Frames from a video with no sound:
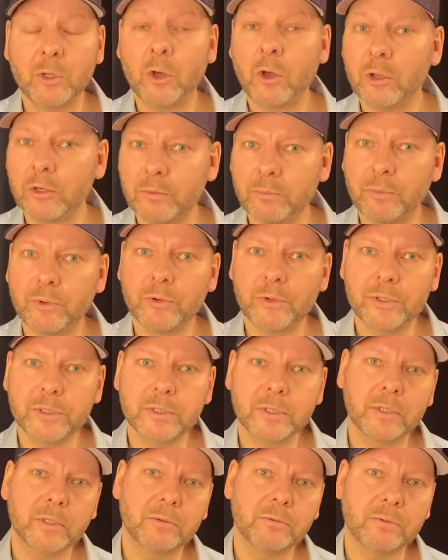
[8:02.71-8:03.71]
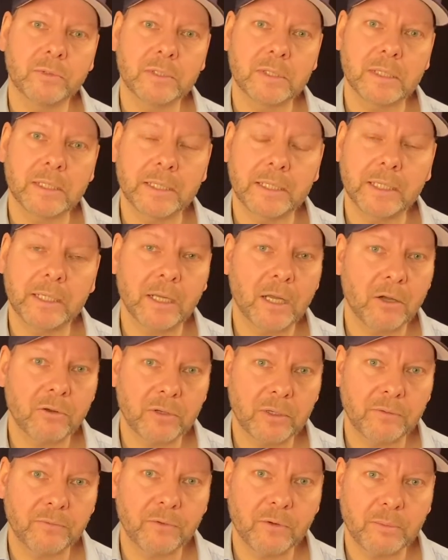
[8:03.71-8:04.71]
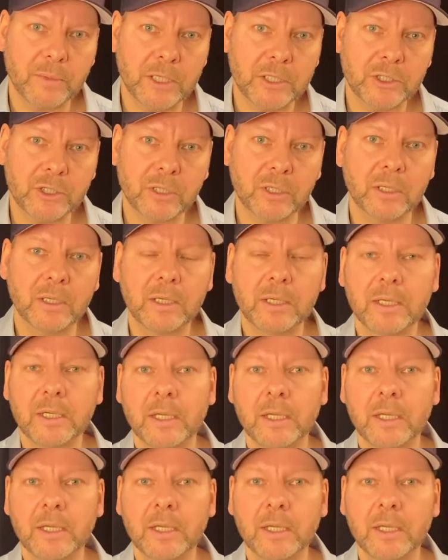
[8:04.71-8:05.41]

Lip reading: not a person who's leaking out information